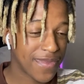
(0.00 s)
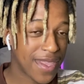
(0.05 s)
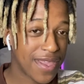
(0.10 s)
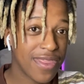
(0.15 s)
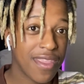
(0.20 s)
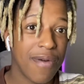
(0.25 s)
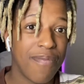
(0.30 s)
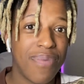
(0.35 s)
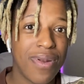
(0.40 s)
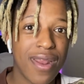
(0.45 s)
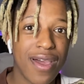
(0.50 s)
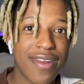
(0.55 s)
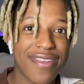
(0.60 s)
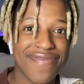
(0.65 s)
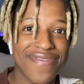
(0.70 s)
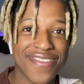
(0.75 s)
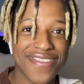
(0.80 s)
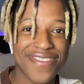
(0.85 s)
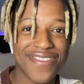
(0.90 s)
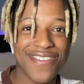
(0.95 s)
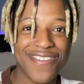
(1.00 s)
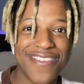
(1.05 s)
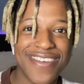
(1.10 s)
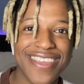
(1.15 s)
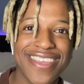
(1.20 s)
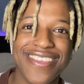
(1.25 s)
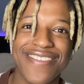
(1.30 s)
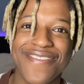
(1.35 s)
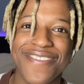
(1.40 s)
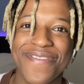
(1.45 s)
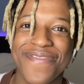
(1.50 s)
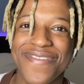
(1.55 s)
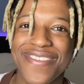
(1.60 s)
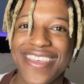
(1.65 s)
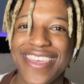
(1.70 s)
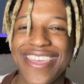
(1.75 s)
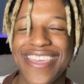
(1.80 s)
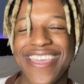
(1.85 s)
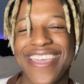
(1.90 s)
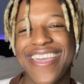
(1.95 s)
the plot of the story is what I'm
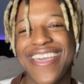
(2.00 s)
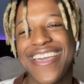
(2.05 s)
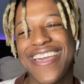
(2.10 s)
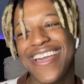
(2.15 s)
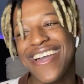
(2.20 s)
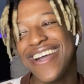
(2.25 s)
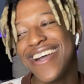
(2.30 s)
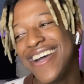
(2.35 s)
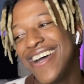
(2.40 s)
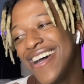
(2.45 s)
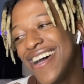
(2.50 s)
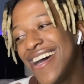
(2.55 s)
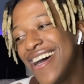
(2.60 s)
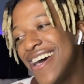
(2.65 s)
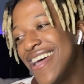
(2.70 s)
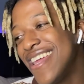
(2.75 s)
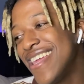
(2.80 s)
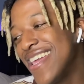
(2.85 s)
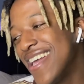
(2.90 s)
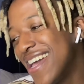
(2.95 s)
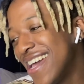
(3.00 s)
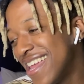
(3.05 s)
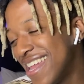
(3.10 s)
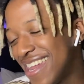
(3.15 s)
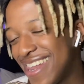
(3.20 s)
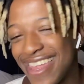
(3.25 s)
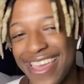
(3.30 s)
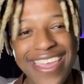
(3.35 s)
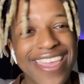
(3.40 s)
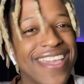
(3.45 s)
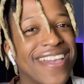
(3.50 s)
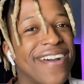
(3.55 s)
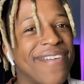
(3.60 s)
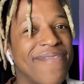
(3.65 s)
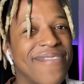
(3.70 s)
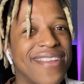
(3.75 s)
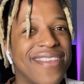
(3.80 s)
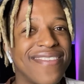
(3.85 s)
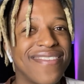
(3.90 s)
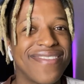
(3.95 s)
saying. Yeah, like,
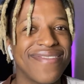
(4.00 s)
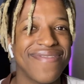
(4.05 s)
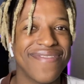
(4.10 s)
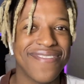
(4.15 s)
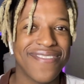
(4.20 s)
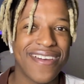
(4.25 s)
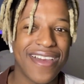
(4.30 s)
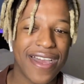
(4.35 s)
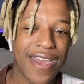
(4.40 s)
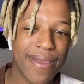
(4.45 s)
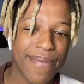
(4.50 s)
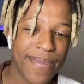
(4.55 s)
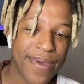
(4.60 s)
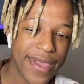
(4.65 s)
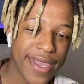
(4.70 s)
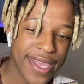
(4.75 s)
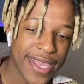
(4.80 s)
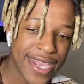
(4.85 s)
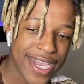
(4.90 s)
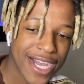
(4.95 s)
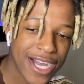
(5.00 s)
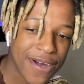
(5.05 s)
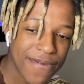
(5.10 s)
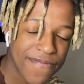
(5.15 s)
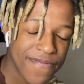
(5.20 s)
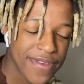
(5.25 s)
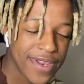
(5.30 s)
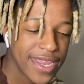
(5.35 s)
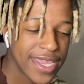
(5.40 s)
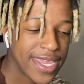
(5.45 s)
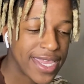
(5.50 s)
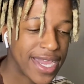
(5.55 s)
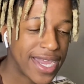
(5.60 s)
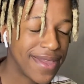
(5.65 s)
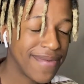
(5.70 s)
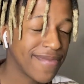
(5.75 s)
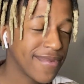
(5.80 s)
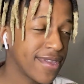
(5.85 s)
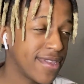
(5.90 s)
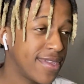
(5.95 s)
comment, and subscribe. Hopefully
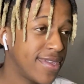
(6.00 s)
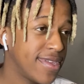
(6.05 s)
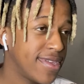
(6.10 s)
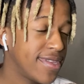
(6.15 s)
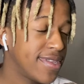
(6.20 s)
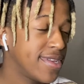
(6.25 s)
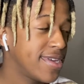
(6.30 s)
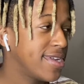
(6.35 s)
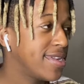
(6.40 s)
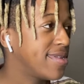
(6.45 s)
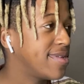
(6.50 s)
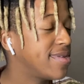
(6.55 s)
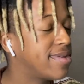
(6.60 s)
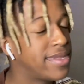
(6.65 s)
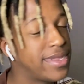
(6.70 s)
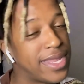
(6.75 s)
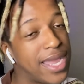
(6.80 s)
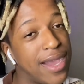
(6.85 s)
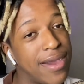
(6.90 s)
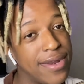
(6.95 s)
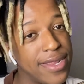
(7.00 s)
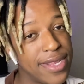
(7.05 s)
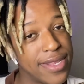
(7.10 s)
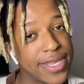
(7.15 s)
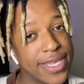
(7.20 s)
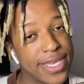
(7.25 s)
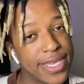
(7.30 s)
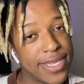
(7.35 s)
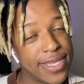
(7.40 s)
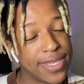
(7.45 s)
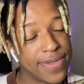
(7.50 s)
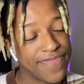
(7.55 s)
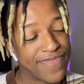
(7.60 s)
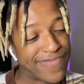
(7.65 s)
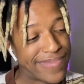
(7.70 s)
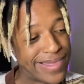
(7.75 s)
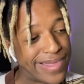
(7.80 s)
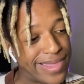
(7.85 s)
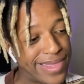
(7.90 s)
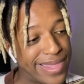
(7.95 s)
I'm consistent. Doubt it, cause
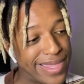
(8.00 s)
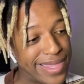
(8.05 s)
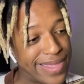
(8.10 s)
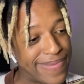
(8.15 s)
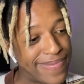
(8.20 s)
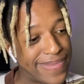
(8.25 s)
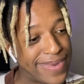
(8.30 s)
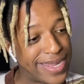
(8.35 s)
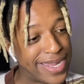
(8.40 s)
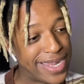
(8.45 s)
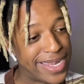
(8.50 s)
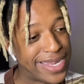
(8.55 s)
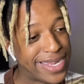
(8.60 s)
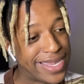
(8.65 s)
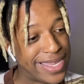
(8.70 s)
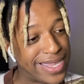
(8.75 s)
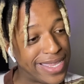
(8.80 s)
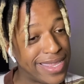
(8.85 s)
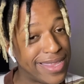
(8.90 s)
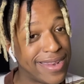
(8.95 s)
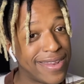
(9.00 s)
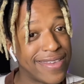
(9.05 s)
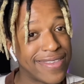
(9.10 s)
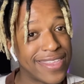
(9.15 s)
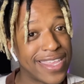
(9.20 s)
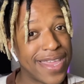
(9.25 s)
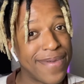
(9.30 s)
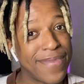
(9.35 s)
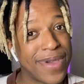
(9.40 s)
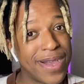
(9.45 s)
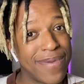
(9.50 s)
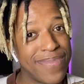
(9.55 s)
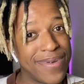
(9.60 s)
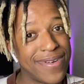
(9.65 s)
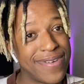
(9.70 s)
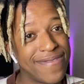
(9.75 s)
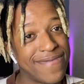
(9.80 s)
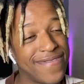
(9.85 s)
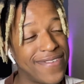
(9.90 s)
man, this is the last time I upload a